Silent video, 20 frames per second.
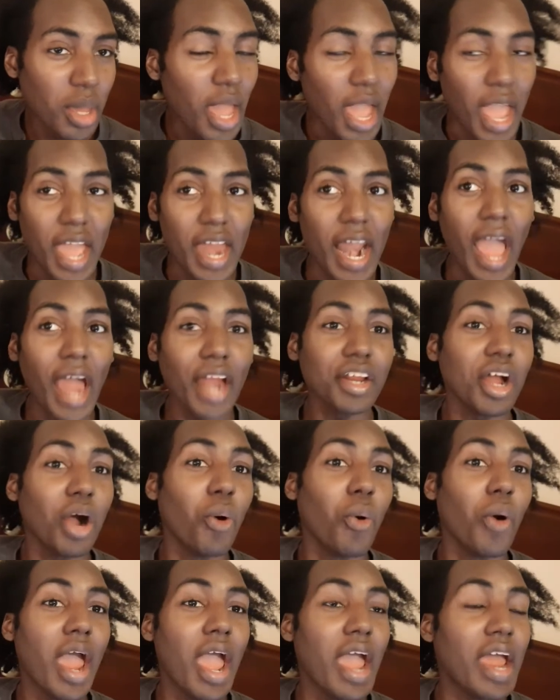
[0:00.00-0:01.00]
And I
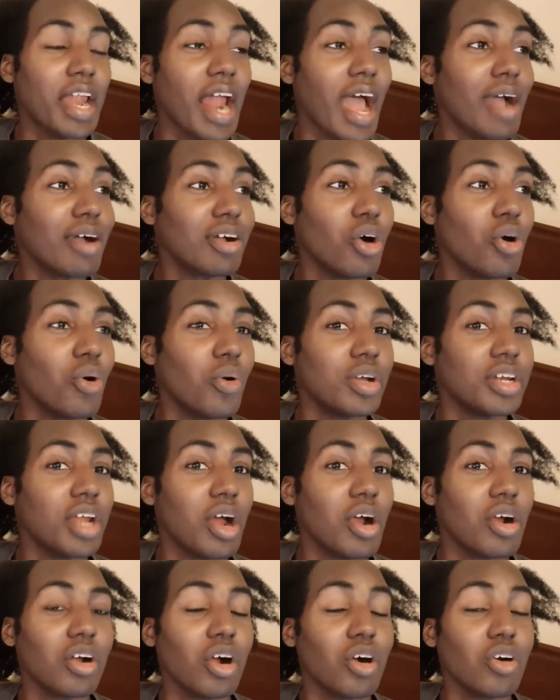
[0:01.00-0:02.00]
go and
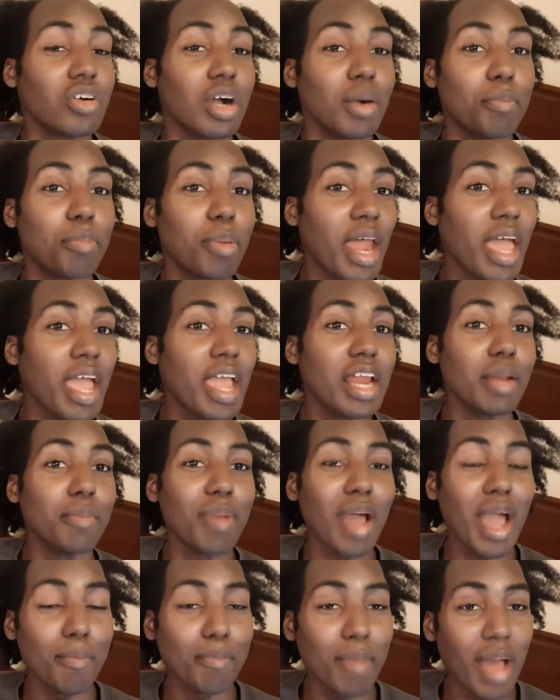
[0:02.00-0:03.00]
darn gonna complain
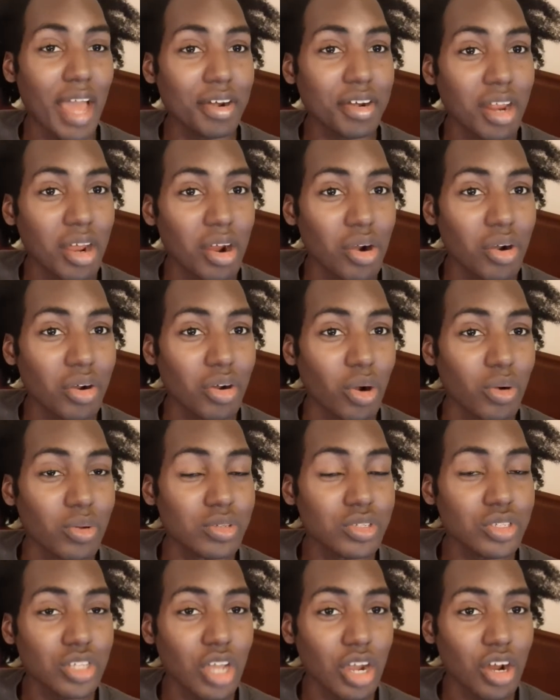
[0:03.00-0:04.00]
about my darn
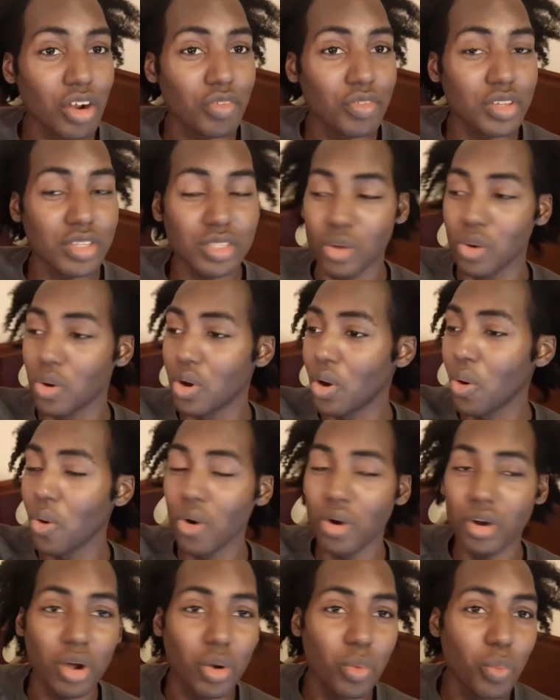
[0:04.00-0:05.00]
gonna service or
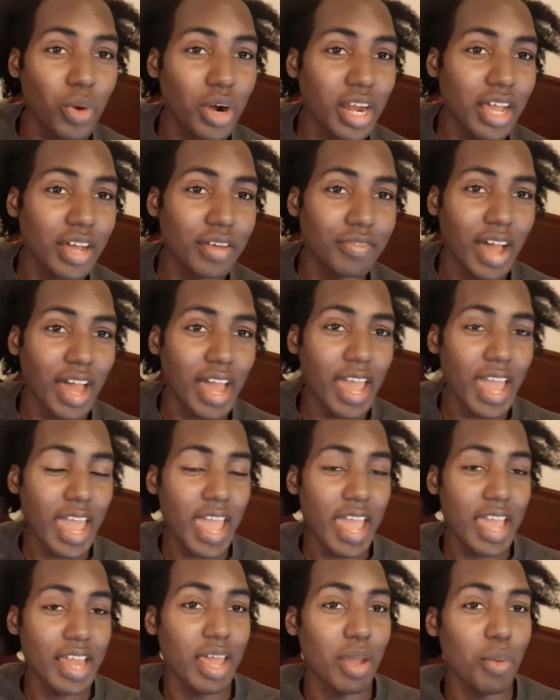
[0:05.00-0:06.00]
order, whatever I
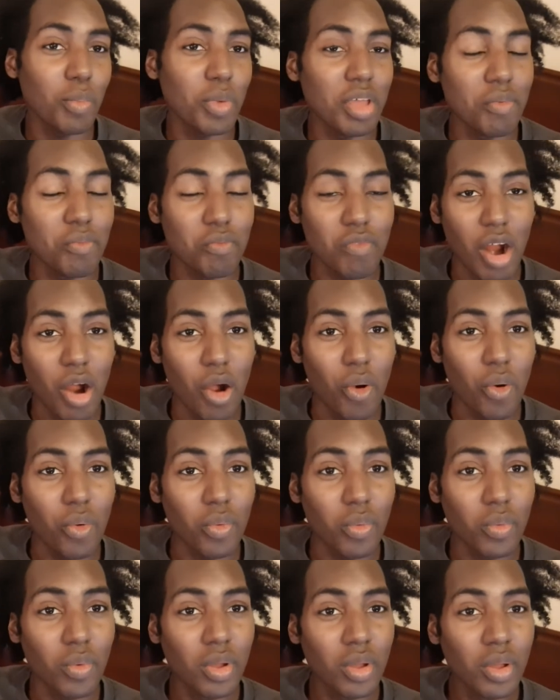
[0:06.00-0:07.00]
had that went
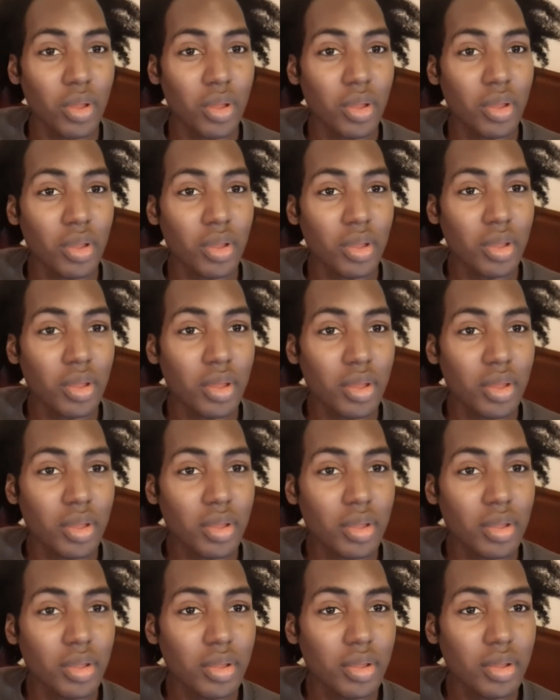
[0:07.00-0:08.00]
wrong
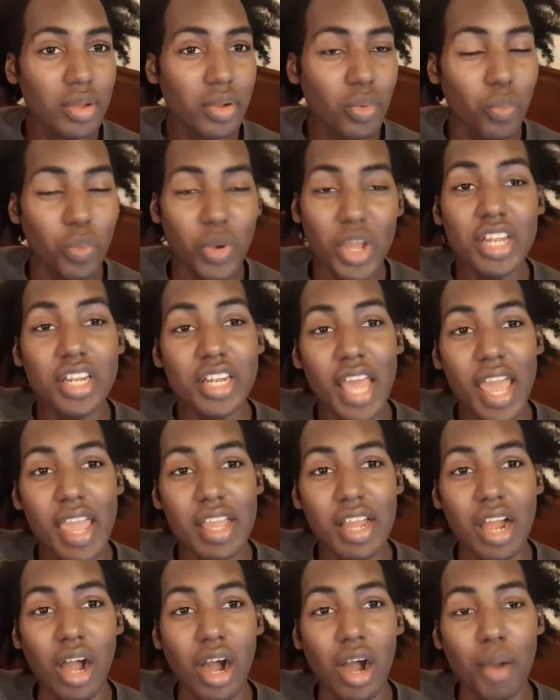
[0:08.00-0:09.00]
with
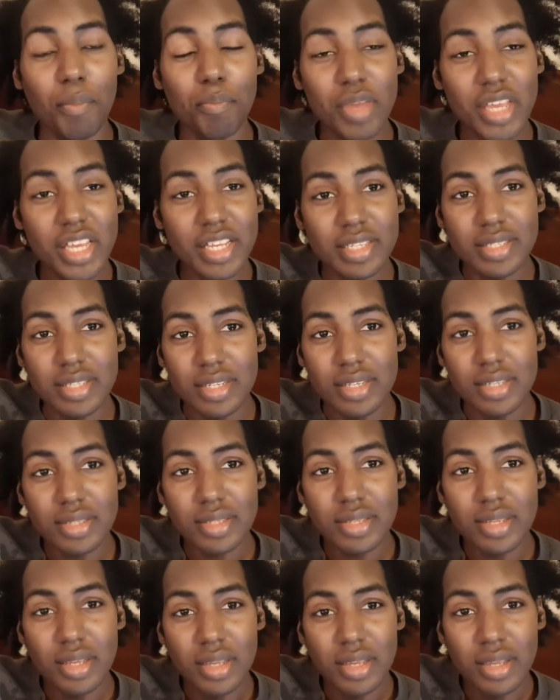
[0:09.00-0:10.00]
their business